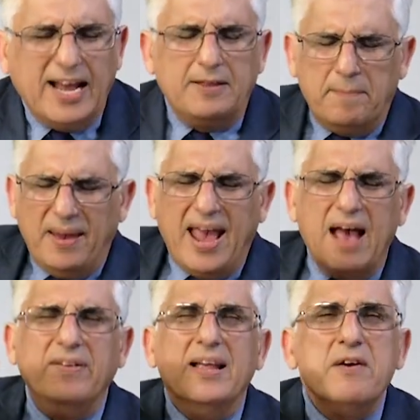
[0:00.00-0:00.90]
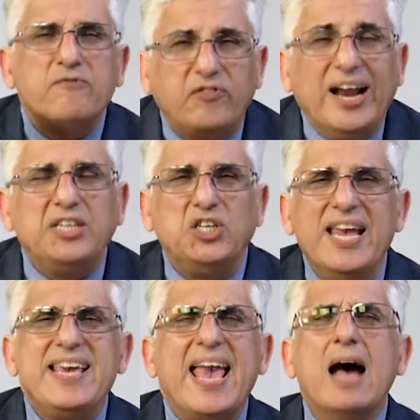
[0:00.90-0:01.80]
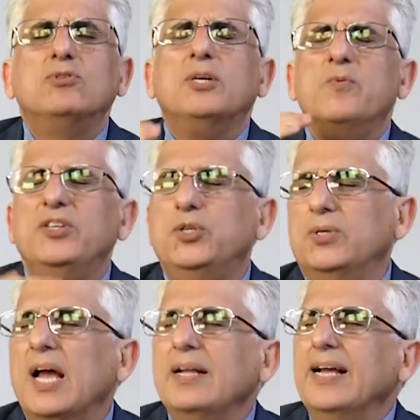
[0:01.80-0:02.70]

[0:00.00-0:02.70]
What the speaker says: that they may have a fresh encounter with you,